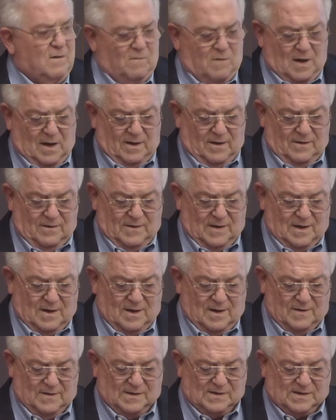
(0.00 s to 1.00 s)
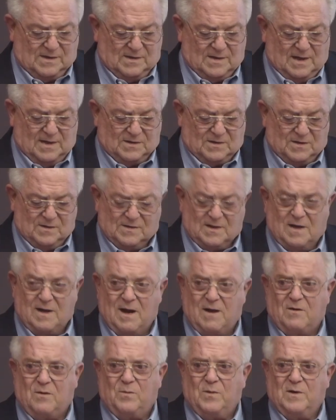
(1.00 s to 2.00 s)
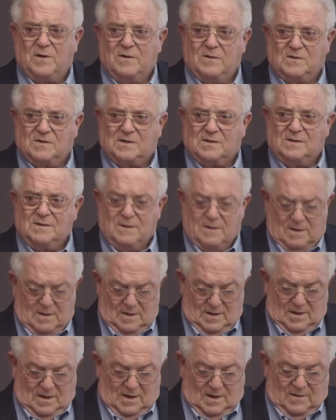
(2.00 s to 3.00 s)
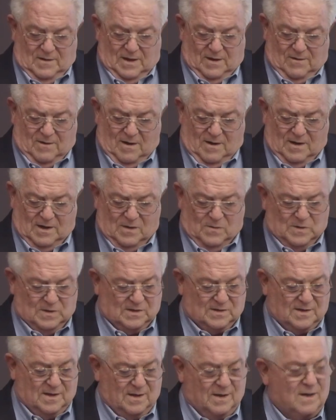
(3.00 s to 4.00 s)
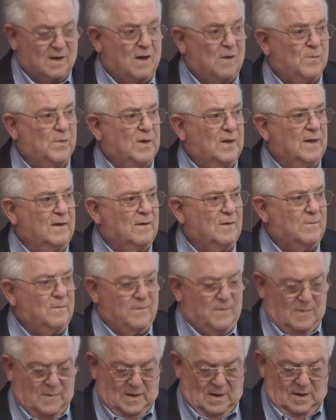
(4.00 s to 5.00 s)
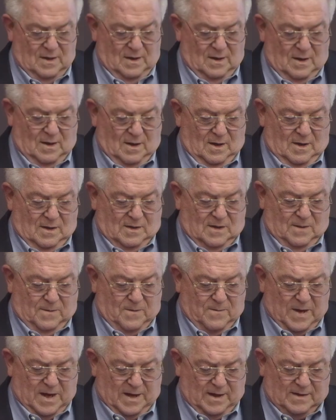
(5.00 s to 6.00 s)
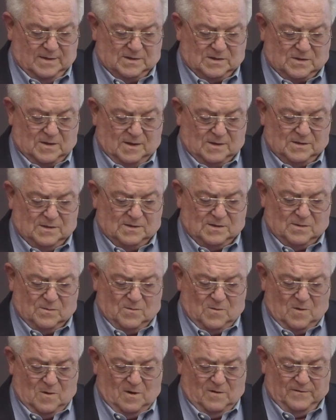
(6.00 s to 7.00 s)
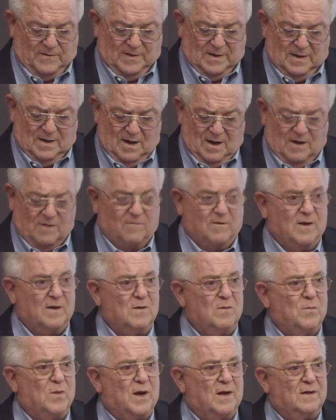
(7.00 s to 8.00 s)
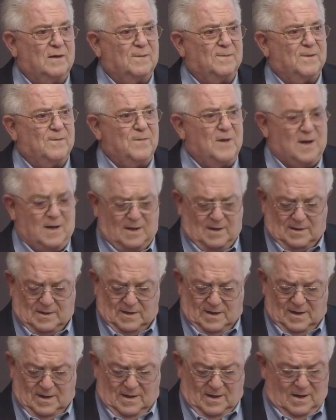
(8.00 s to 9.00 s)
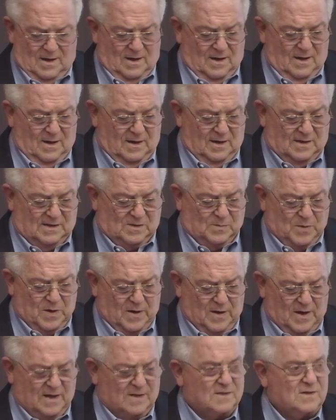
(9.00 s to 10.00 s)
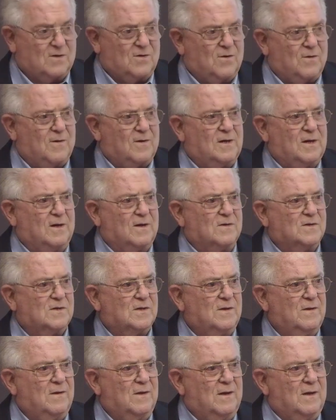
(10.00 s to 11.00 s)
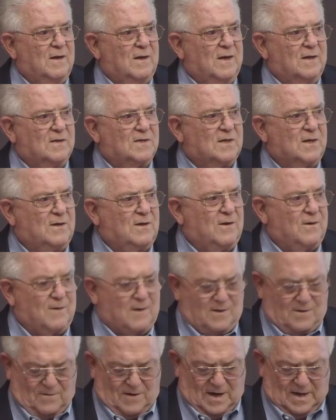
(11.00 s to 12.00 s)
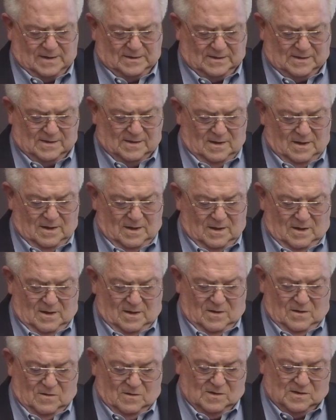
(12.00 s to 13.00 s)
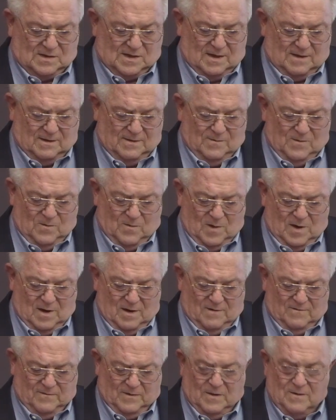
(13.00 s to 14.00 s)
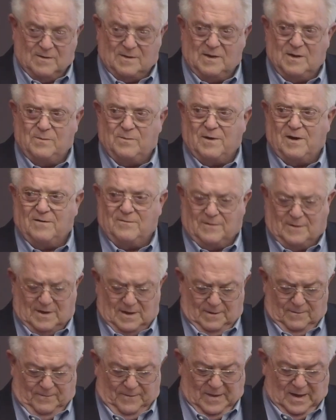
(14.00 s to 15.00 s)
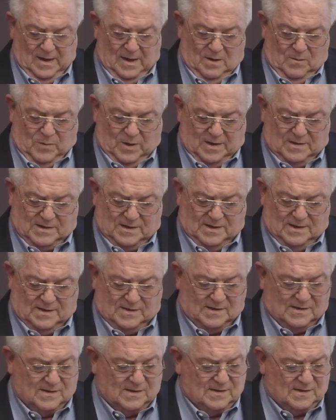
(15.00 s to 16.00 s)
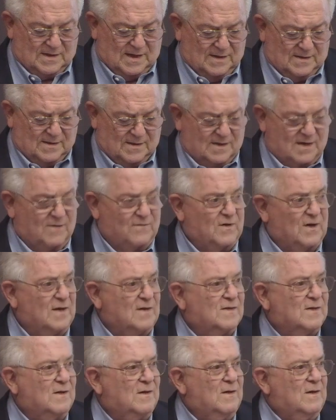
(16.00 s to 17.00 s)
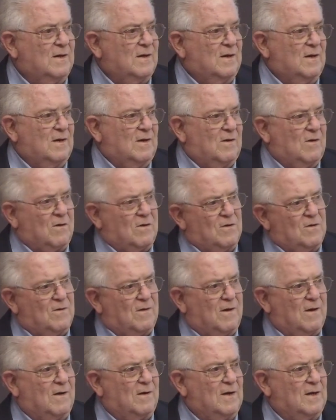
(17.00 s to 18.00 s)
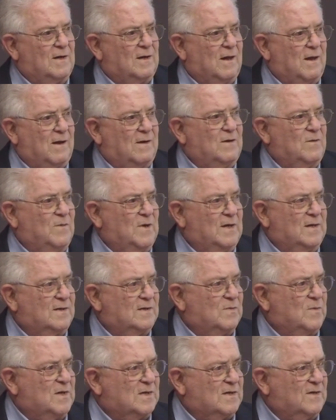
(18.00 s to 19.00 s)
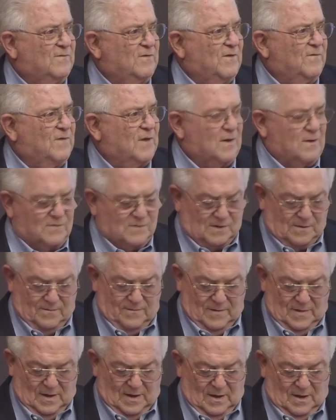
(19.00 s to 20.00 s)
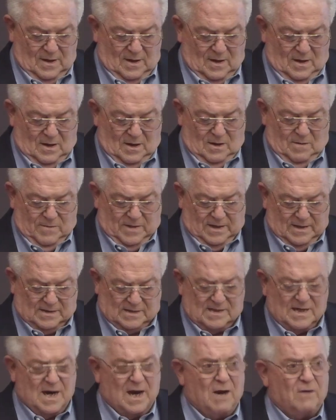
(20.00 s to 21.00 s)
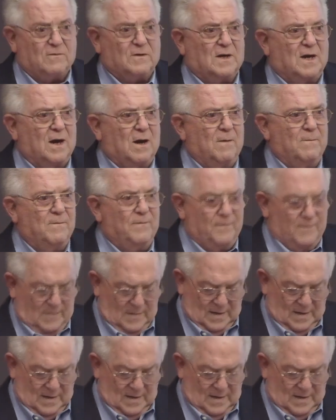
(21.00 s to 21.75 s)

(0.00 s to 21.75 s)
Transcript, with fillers: rather than on the suggestions on how to produce their arguments that accompany them. Diplomatic instructions are more often than not written by diplomatically inexperienced courtiers and securocrats who are seldom aware of locally prevalent prejudices and sensitivities or who are inclined to be dismissive of those. But it's the outcome,